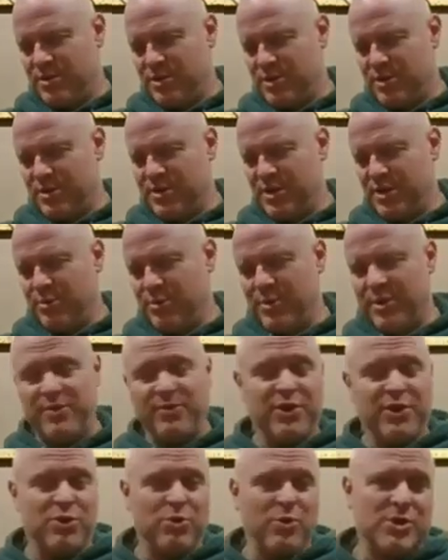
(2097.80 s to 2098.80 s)
So does anyone
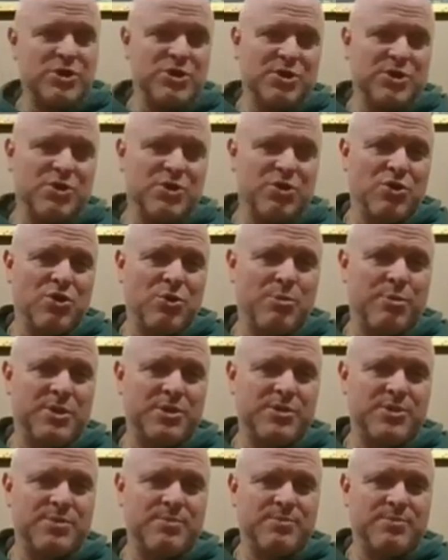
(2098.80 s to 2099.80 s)
have any questions or
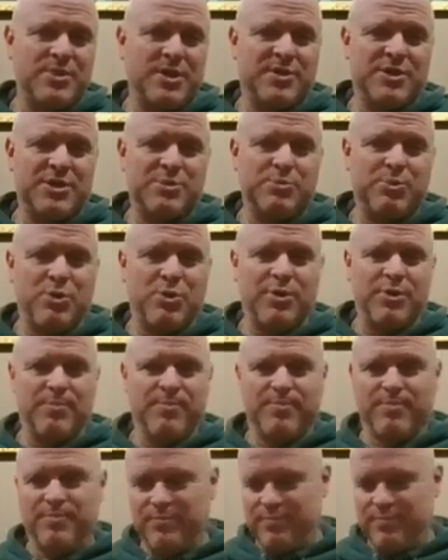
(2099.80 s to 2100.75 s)
comments at this point?